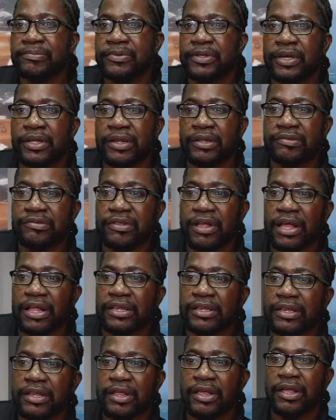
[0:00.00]
You
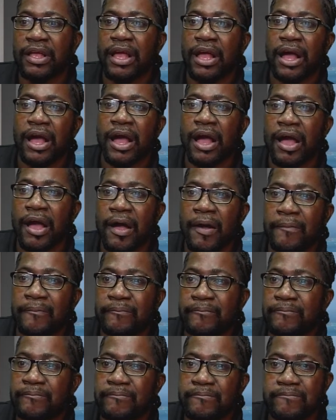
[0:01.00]
understand?
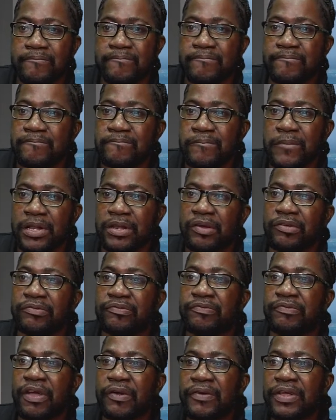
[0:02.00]
But there was
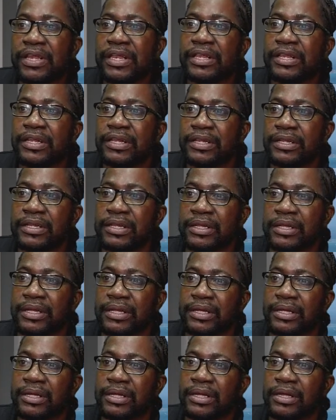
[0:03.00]
very little.
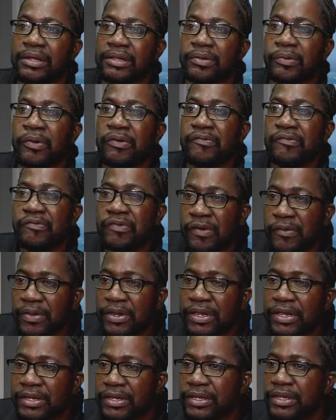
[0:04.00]
There were very
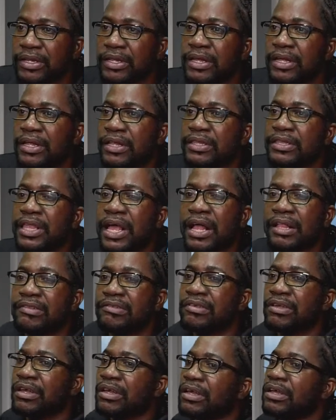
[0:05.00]
little that
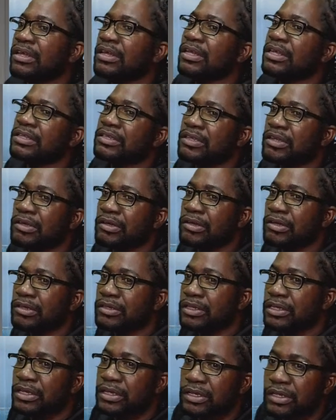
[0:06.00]

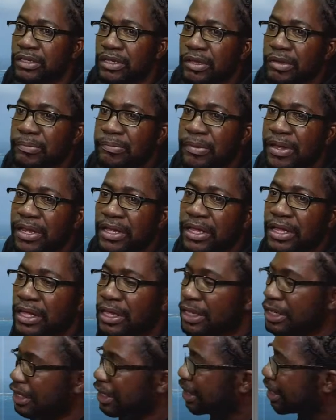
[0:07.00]
the
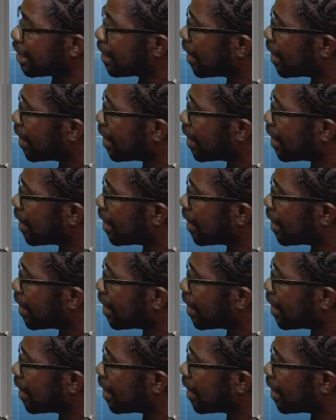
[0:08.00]
medical